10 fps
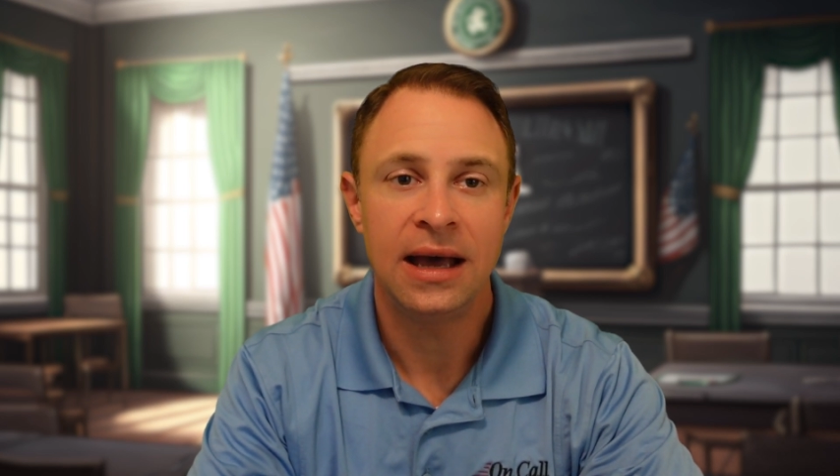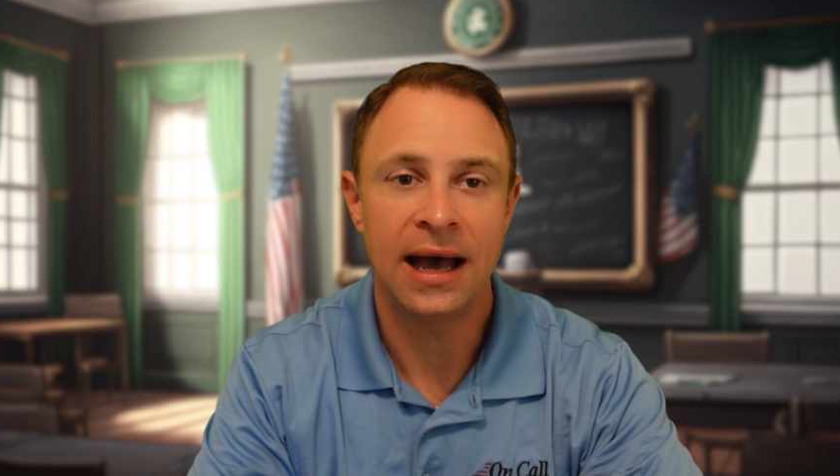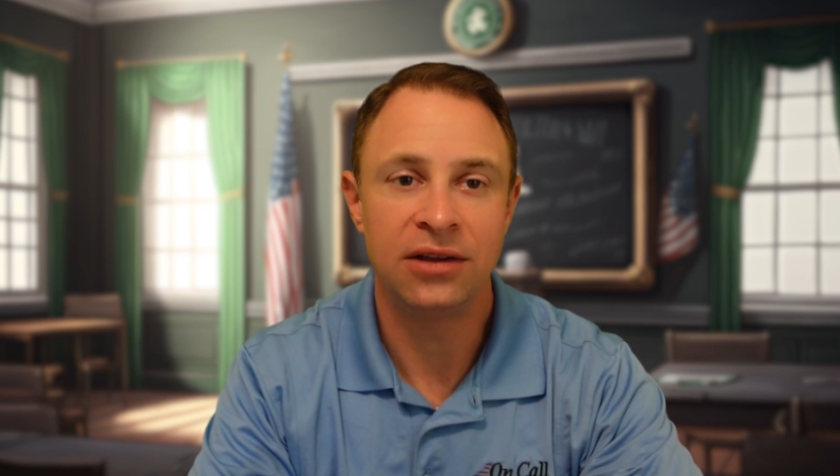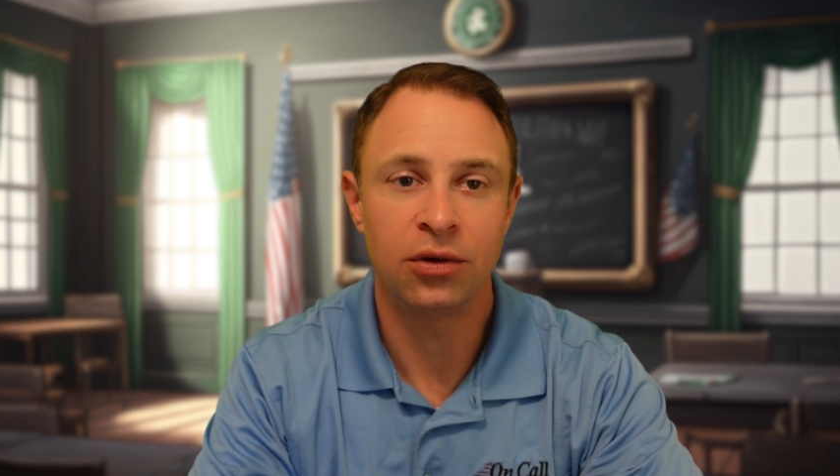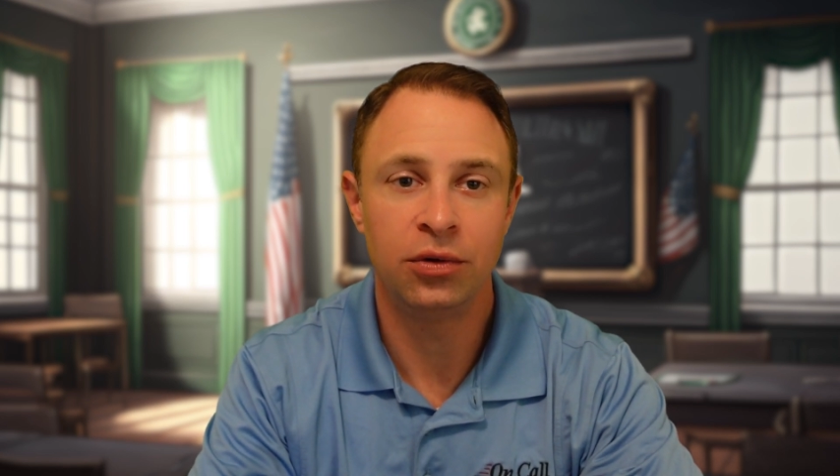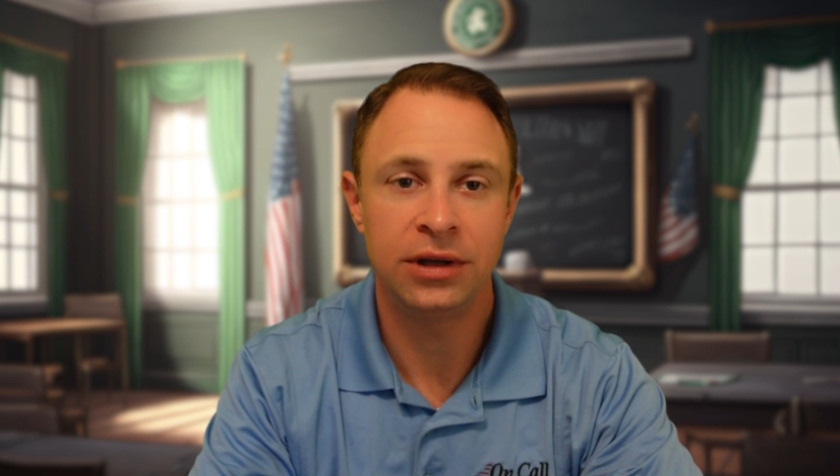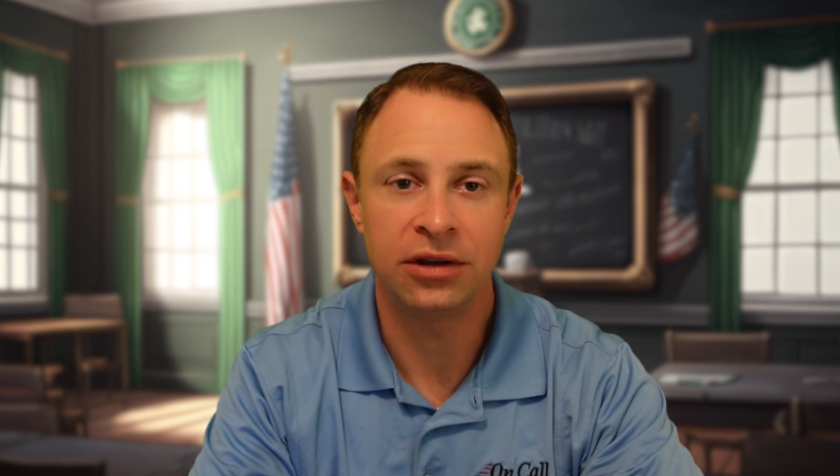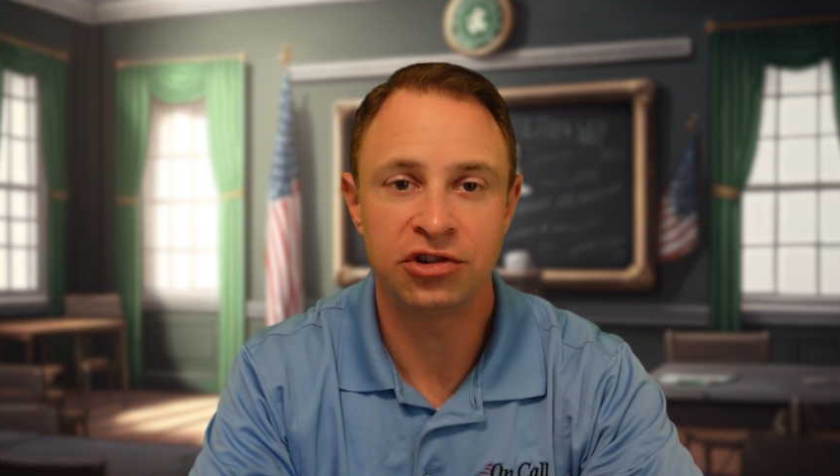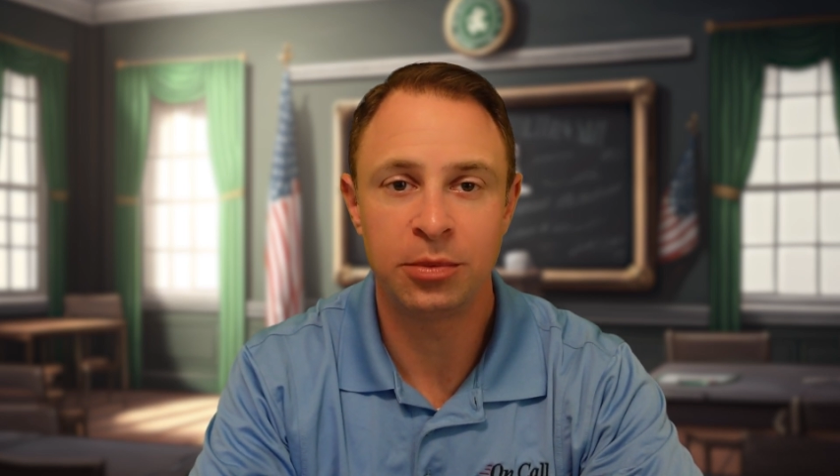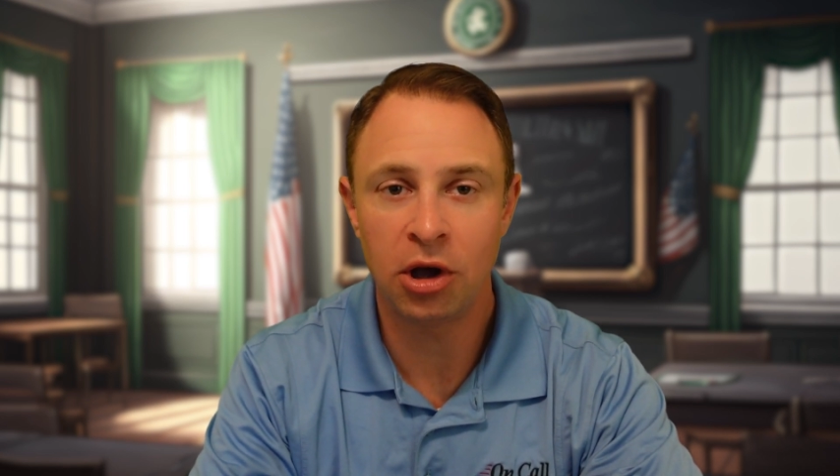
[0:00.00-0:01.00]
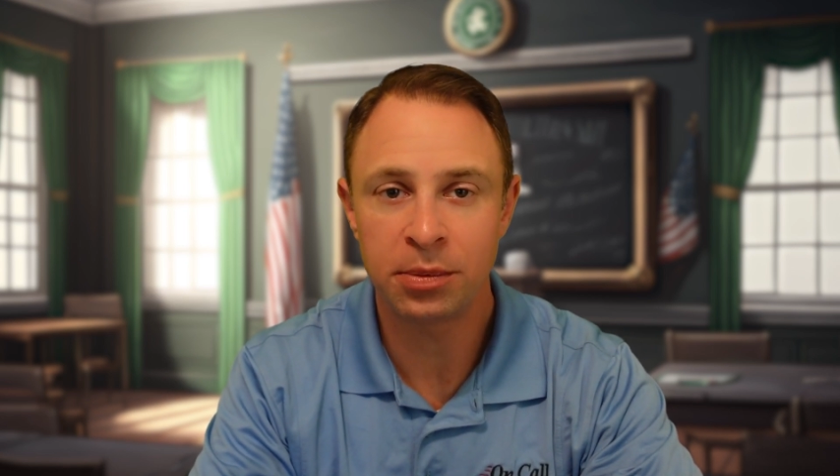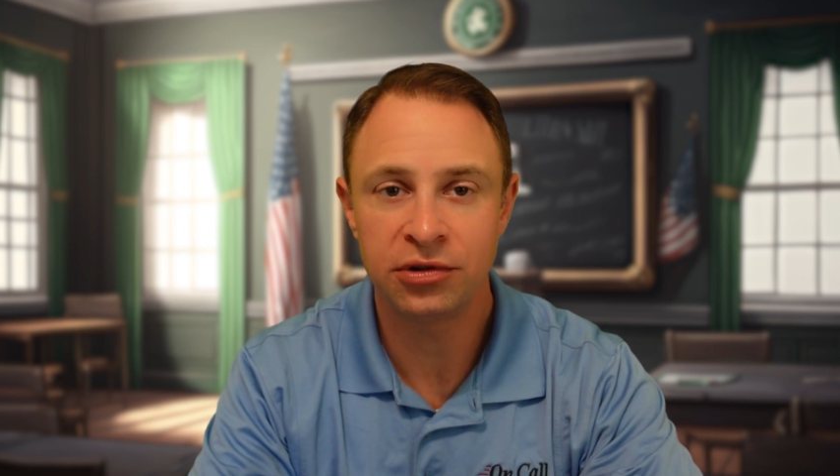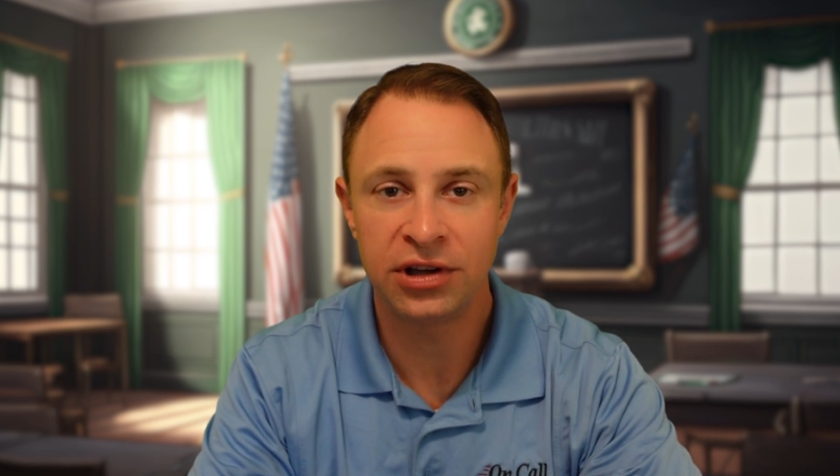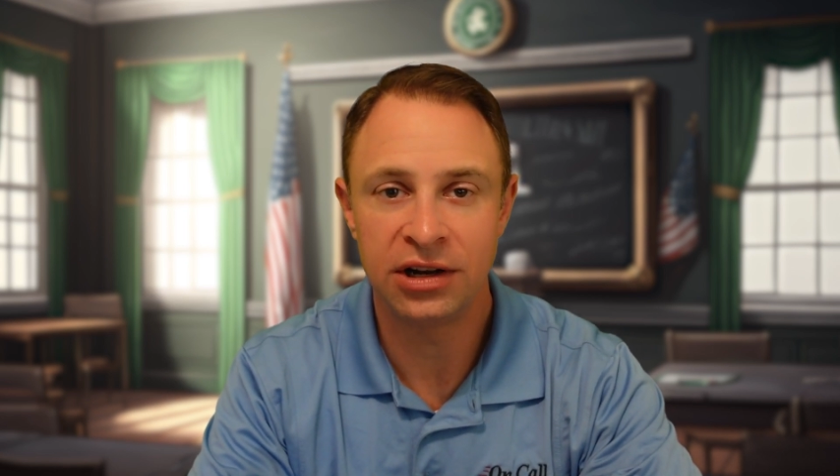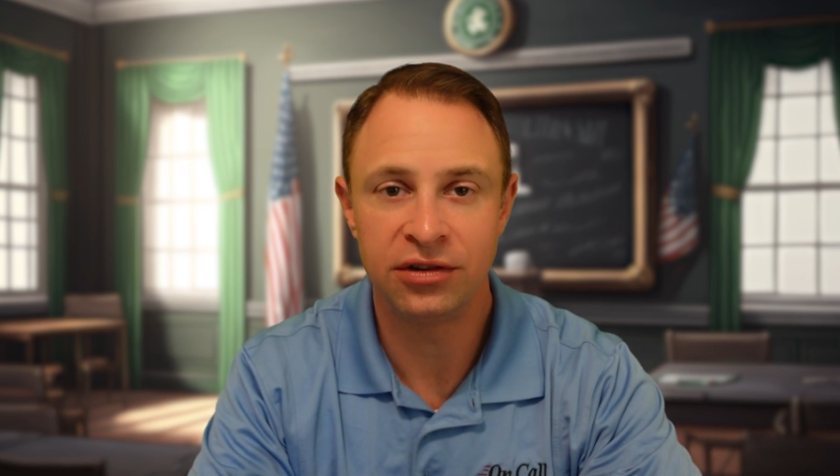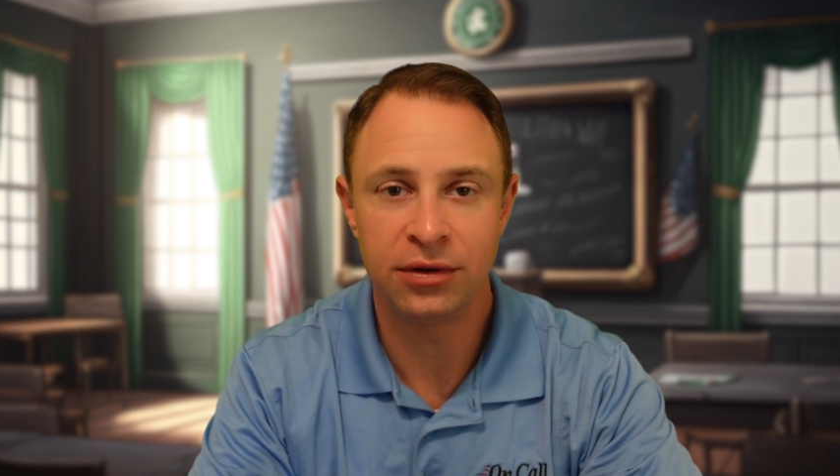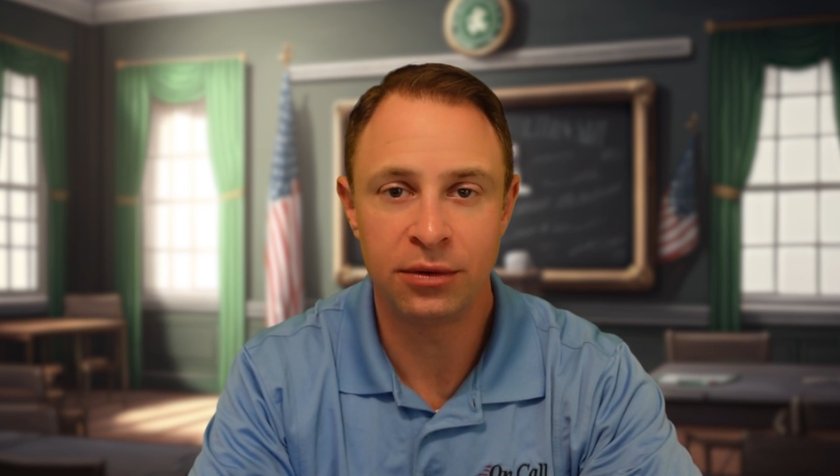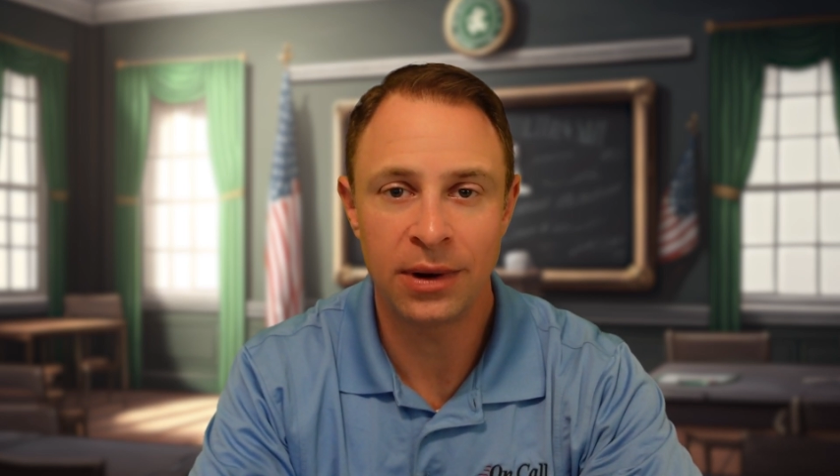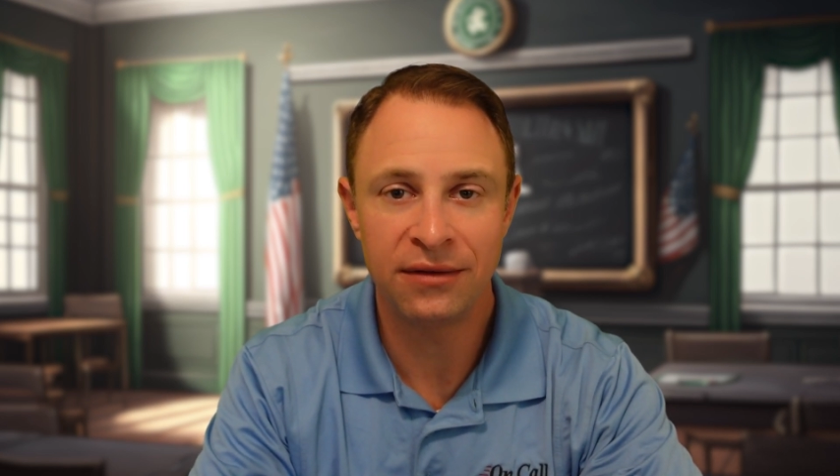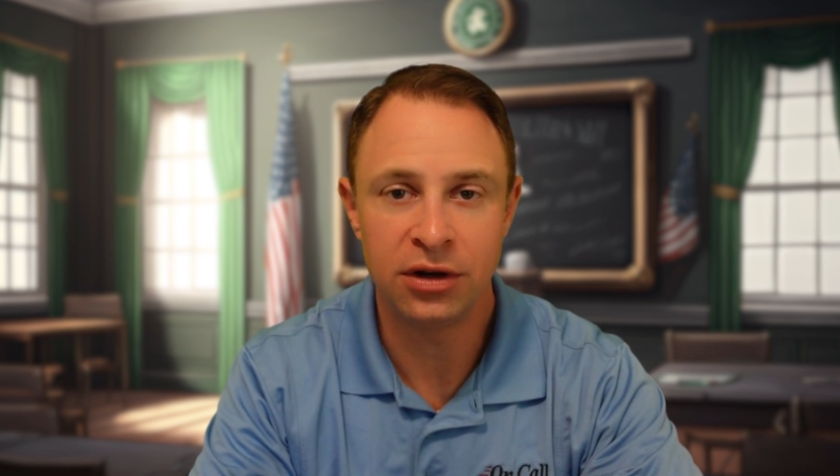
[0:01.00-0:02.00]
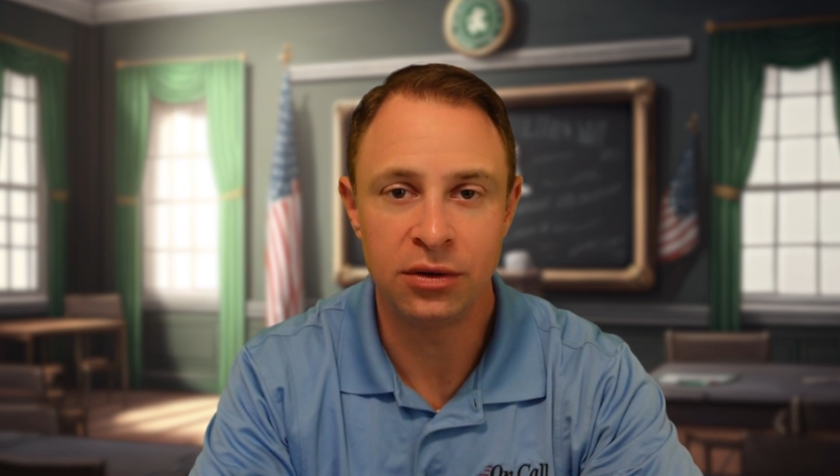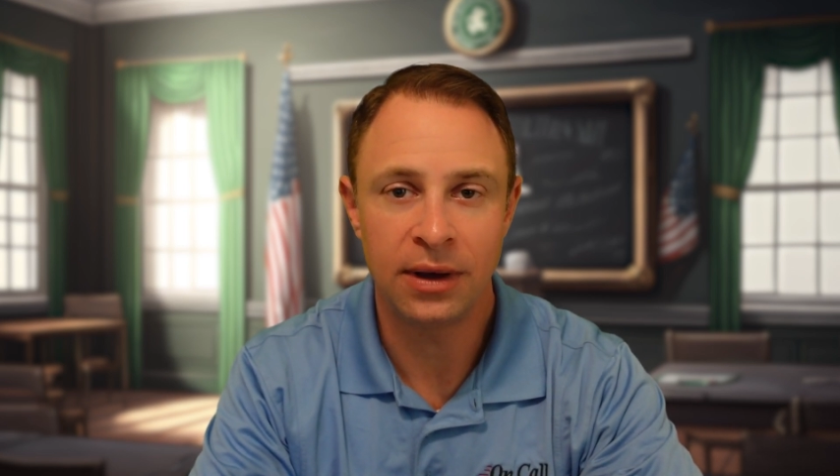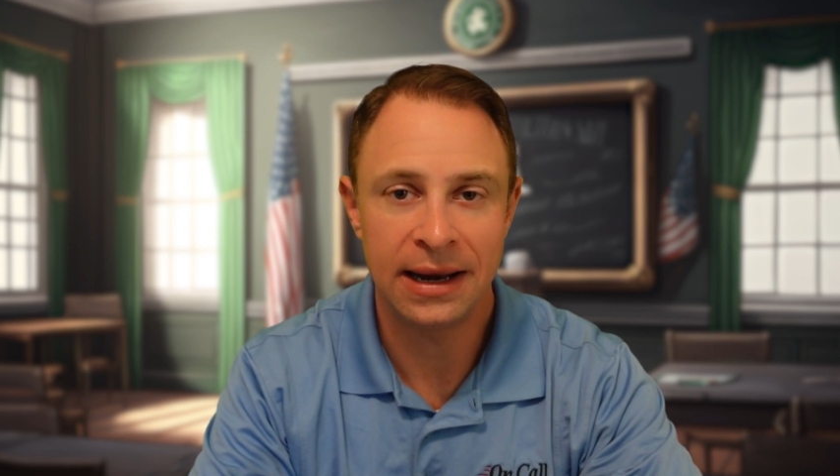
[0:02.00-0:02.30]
as only a small percentage of their revenue